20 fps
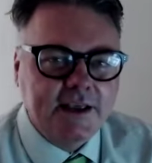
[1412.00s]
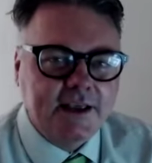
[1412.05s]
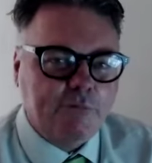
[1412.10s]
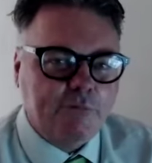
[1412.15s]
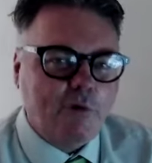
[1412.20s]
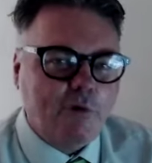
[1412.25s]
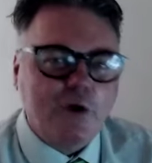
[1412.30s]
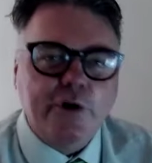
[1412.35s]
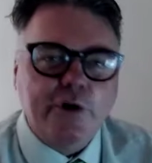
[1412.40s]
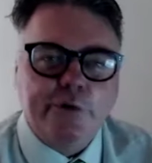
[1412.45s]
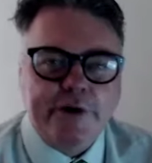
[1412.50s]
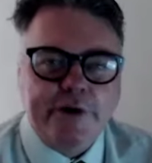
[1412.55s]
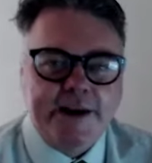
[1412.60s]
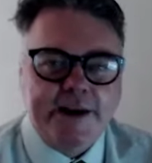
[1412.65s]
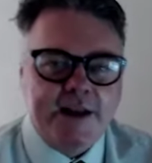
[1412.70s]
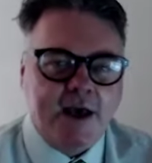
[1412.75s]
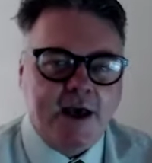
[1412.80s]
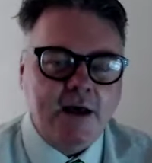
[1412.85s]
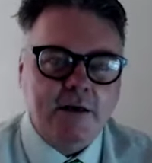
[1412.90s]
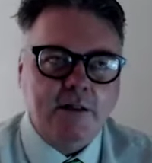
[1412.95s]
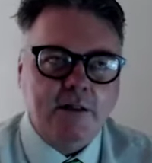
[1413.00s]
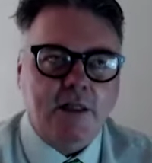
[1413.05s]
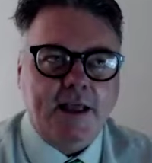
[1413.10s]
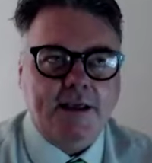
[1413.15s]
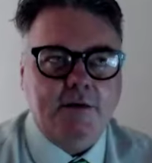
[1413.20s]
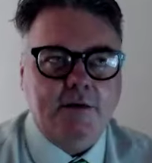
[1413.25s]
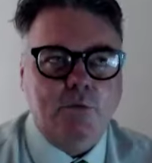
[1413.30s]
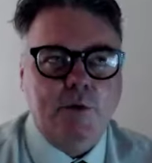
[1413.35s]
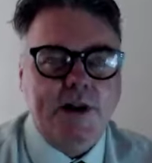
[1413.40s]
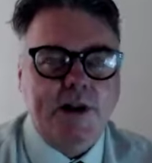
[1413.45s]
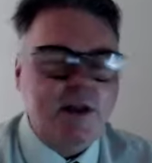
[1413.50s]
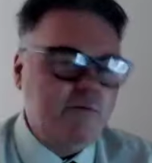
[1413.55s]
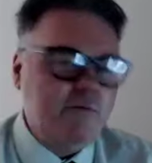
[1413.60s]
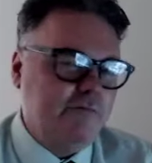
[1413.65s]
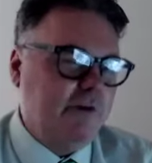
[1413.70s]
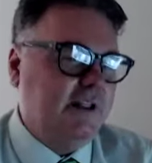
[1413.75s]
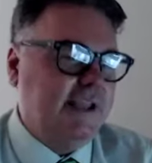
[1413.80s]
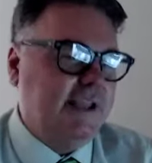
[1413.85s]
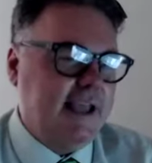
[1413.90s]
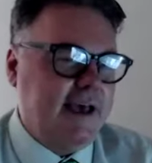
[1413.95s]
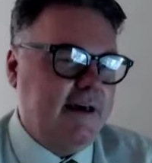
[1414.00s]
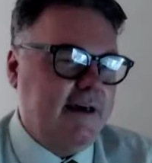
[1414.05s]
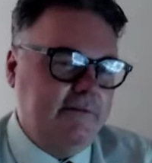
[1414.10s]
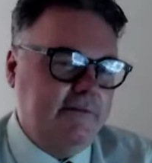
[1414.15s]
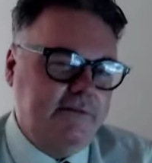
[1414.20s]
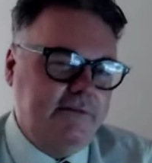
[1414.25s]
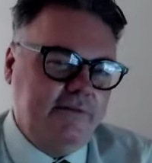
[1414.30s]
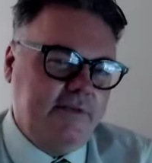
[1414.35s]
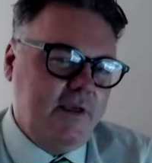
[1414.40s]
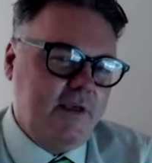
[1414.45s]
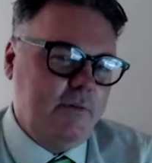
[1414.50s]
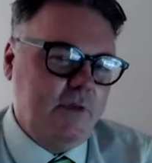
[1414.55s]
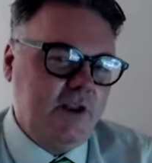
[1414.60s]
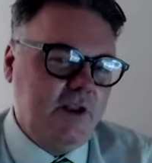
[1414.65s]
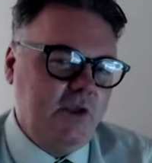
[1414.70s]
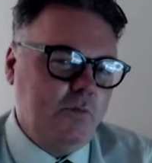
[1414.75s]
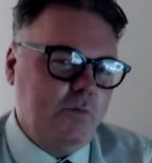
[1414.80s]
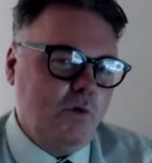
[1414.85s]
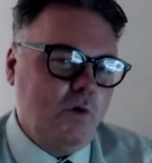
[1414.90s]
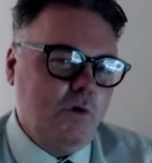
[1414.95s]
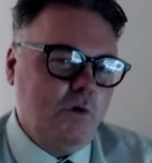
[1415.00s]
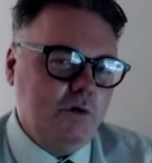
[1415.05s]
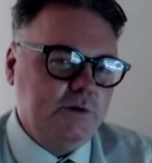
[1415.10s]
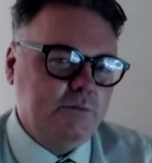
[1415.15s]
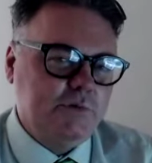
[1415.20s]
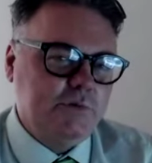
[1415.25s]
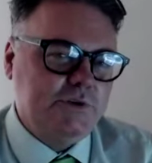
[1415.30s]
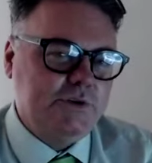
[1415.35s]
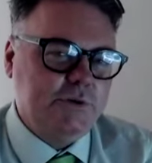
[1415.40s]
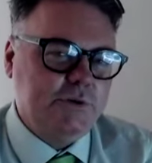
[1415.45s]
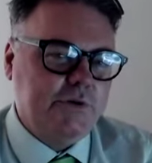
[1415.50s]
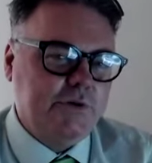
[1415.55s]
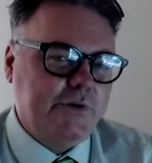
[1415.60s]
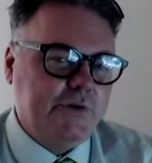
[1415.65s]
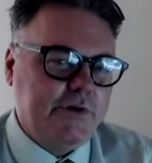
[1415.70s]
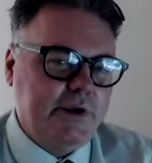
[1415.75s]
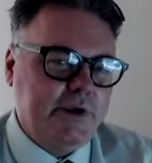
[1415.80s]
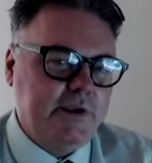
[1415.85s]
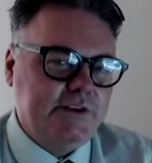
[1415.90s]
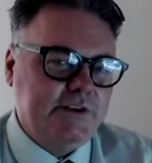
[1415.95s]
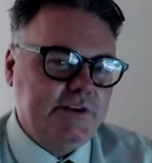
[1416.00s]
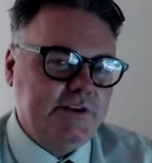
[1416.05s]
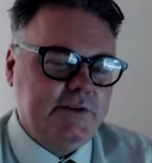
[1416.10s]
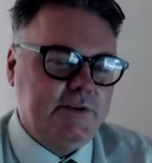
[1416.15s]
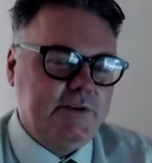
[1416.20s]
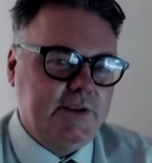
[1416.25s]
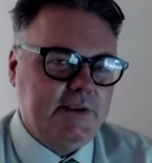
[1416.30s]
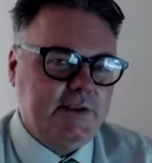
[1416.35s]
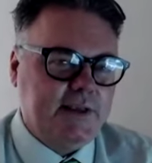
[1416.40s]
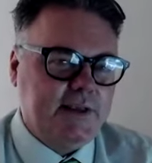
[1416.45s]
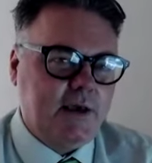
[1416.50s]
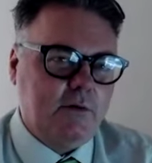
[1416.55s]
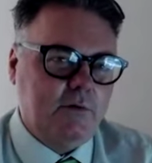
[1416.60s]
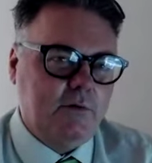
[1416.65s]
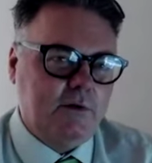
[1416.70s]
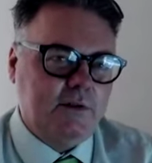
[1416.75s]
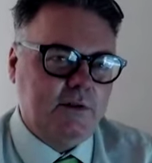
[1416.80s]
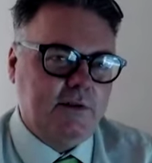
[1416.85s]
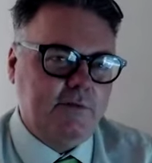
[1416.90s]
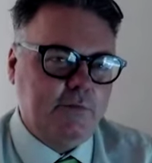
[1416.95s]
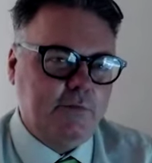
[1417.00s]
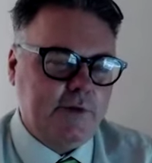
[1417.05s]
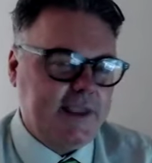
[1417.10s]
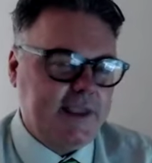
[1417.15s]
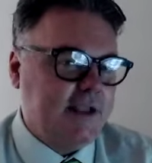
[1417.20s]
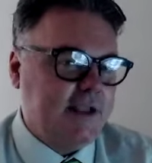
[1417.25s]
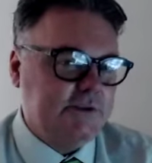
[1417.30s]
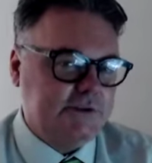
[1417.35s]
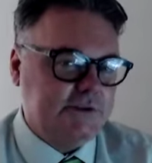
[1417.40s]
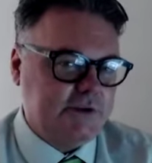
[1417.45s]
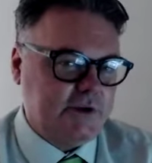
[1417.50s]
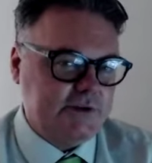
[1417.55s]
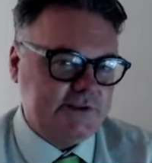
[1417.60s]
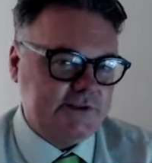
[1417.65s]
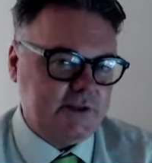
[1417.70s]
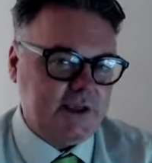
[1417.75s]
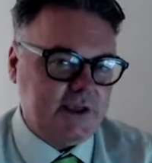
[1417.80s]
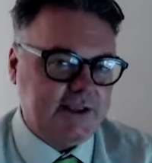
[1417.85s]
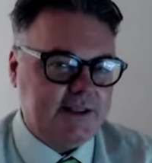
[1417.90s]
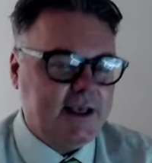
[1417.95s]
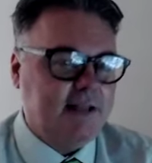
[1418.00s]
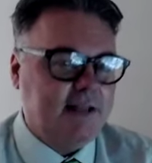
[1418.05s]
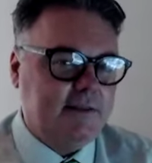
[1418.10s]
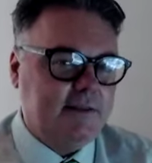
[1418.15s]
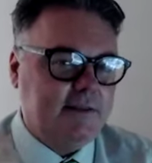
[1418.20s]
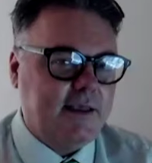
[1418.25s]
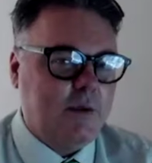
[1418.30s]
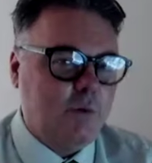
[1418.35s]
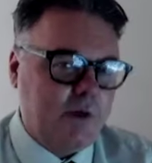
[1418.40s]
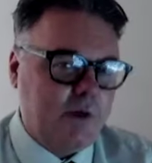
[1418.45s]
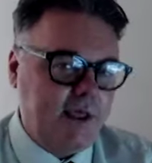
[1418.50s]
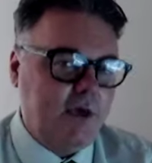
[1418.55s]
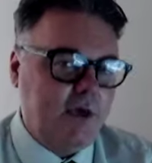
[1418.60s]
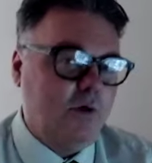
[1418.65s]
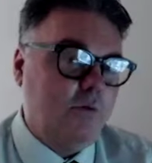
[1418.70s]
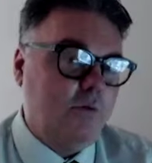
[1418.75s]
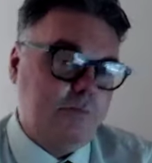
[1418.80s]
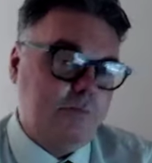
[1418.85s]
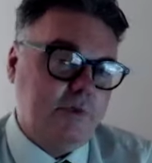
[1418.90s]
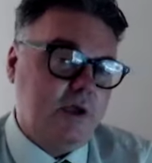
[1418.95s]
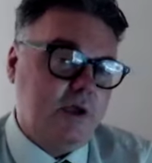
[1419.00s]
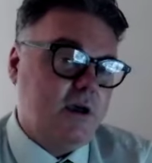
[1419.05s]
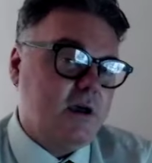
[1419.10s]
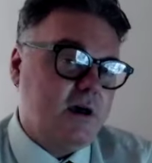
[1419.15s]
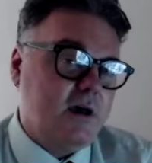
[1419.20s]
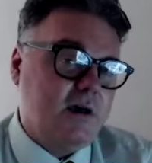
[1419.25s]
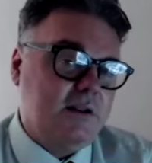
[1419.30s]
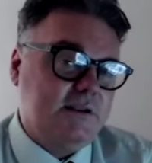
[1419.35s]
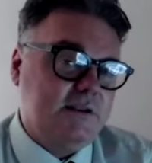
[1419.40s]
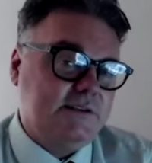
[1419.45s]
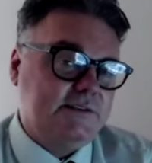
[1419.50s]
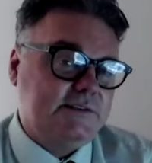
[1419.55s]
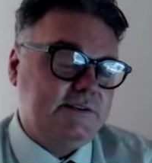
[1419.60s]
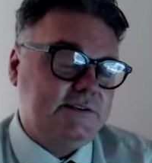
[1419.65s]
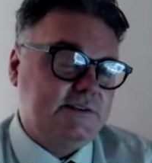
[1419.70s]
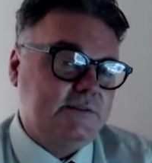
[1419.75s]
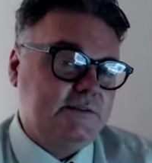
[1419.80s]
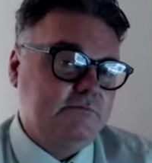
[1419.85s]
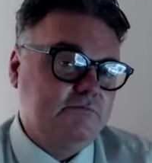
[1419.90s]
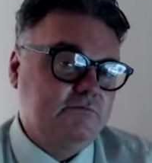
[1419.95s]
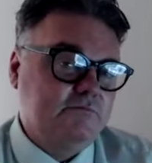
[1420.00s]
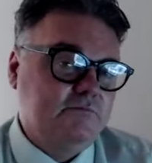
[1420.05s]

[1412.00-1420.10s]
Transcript: Rock Arena? Like, we don't really have them anymore. Would you agree? Do you think that if we had shows like that, they would help young artists?